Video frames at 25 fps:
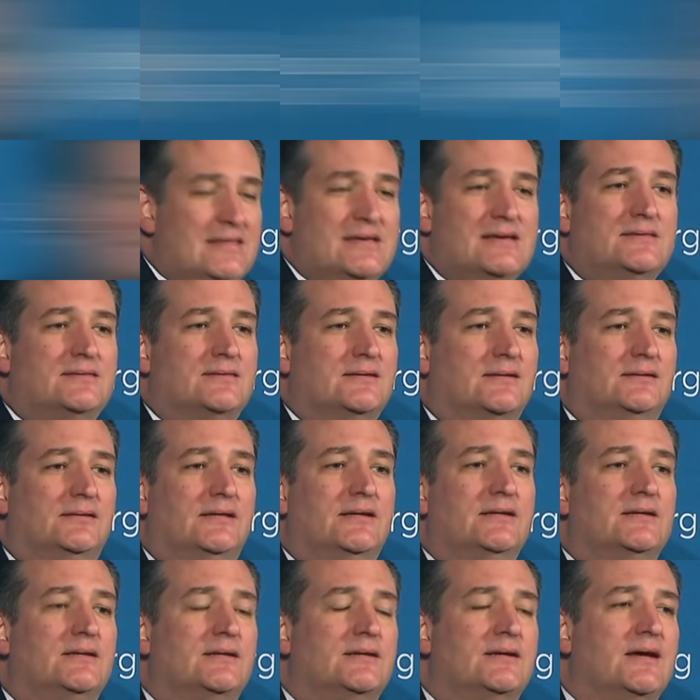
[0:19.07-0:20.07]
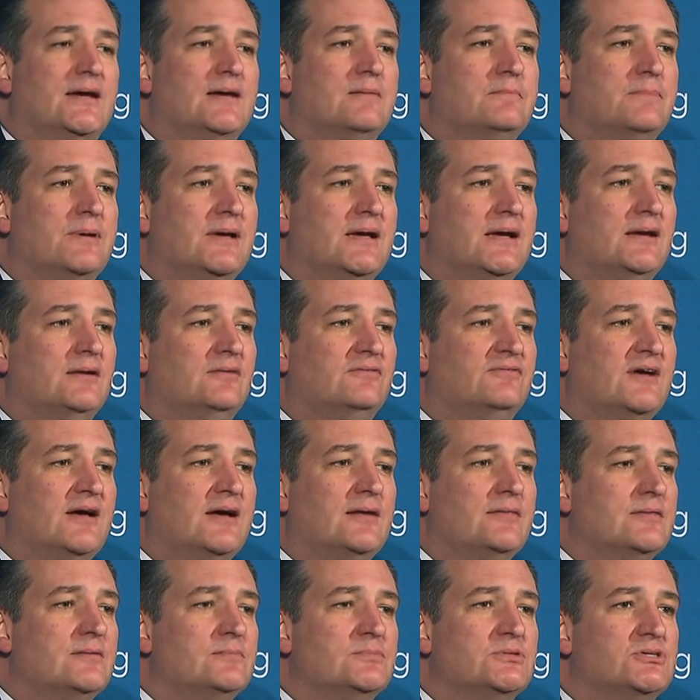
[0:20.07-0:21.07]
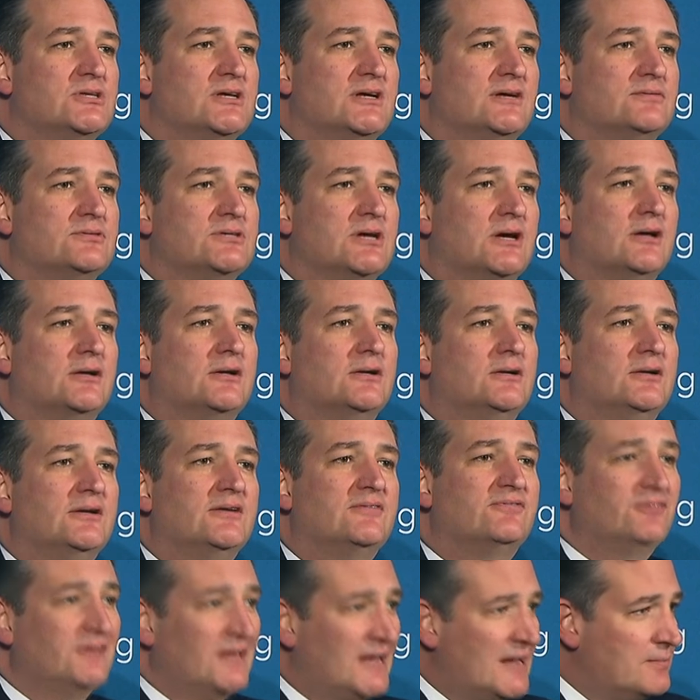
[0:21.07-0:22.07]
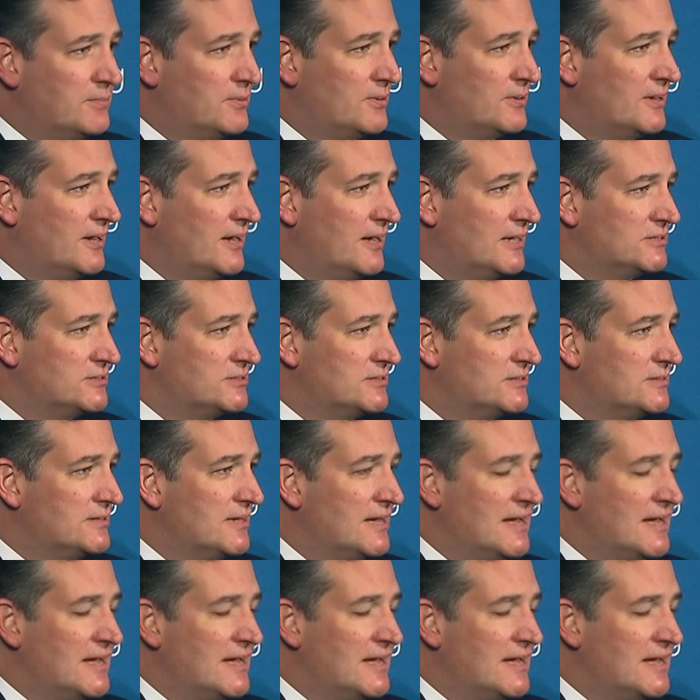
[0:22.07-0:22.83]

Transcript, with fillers: I think the Clinton campaign found themselves utterly flabbergasted.